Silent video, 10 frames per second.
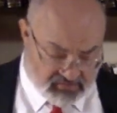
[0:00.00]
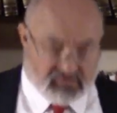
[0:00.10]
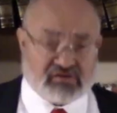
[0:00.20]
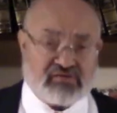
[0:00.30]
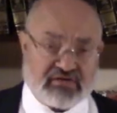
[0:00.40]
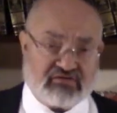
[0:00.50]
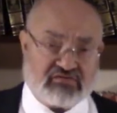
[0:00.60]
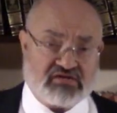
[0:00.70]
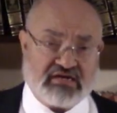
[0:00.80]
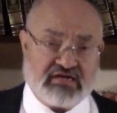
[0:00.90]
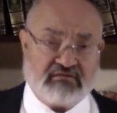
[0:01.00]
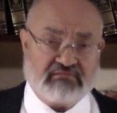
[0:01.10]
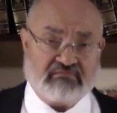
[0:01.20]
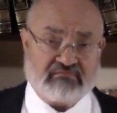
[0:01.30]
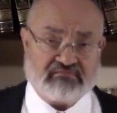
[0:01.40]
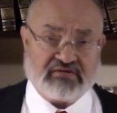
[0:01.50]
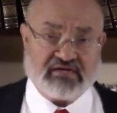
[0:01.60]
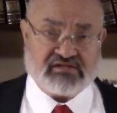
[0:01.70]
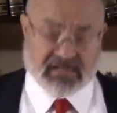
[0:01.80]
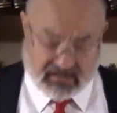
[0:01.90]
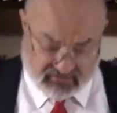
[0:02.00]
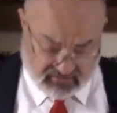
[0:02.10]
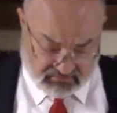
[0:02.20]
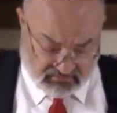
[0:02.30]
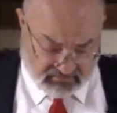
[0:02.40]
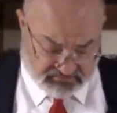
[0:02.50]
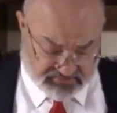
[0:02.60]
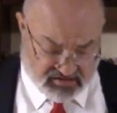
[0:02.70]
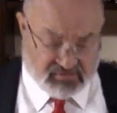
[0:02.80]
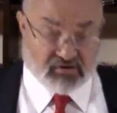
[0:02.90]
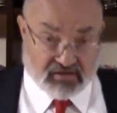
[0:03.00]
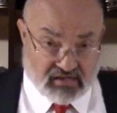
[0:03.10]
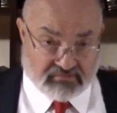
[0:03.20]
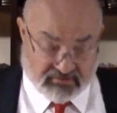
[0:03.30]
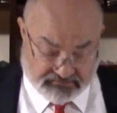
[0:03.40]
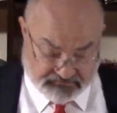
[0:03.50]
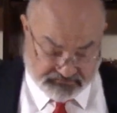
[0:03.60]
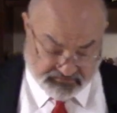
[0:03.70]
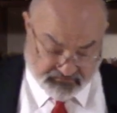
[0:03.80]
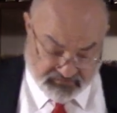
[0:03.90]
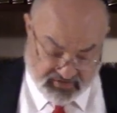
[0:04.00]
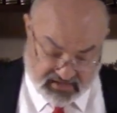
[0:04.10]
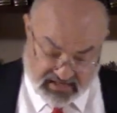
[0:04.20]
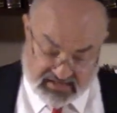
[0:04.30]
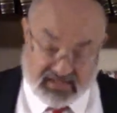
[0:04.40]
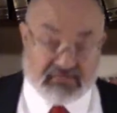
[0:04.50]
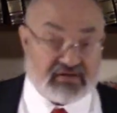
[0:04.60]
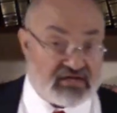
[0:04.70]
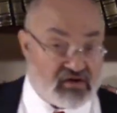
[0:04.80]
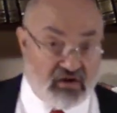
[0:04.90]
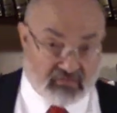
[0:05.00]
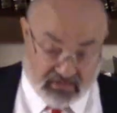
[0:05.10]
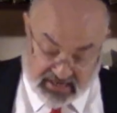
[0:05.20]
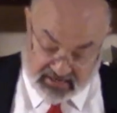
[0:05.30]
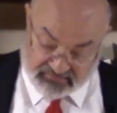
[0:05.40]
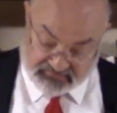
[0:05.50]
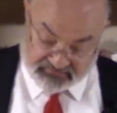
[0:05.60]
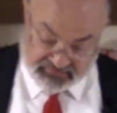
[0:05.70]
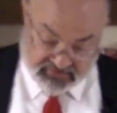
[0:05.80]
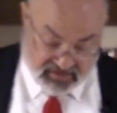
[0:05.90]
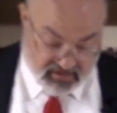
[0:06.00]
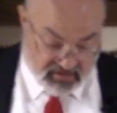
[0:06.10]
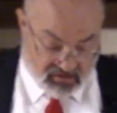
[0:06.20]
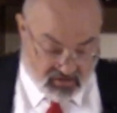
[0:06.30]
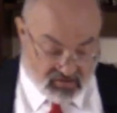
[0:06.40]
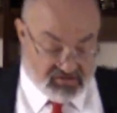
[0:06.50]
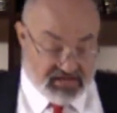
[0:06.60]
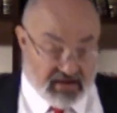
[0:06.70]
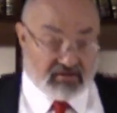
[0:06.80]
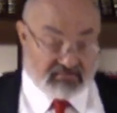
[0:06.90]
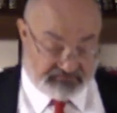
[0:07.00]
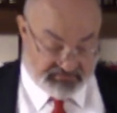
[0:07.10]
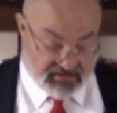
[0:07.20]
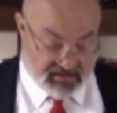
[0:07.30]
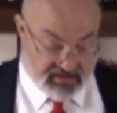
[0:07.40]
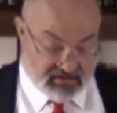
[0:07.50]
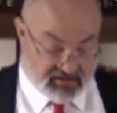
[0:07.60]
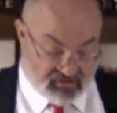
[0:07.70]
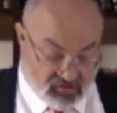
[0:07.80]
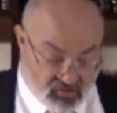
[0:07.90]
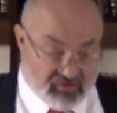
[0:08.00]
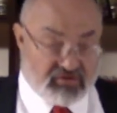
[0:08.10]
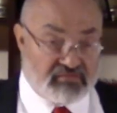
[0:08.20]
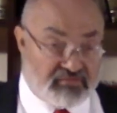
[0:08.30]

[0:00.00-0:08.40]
We're going to be interested here in a second group, small in number, and seemingly all related, who settled in the northern